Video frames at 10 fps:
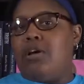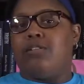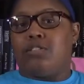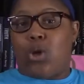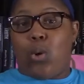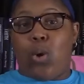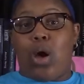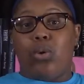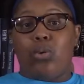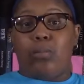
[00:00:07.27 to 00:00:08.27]
So,
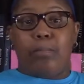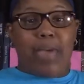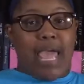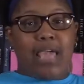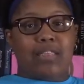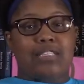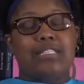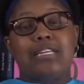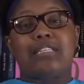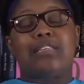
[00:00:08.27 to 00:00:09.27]
May the
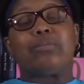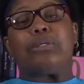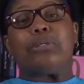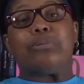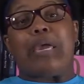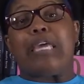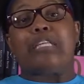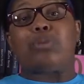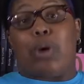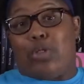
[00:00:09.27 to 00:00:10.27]
6th through May the
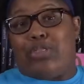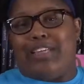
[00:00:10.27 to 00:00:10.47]
12th.